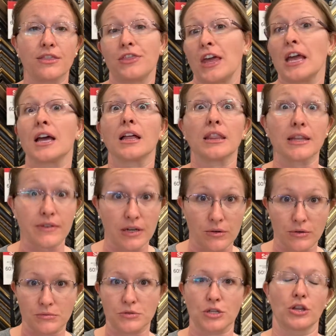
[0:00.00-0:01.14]
think a living
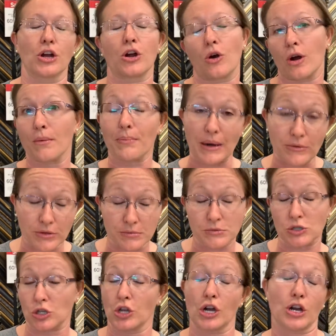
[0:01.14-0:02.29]
room should look, or a bedroom
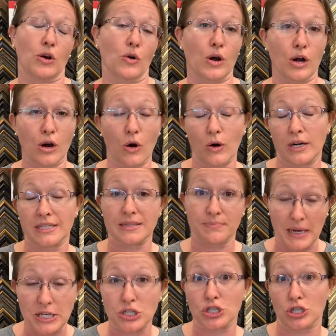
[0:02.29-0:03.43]
should look, or a
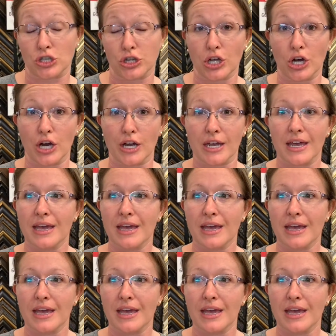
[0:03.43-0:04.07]
space should look.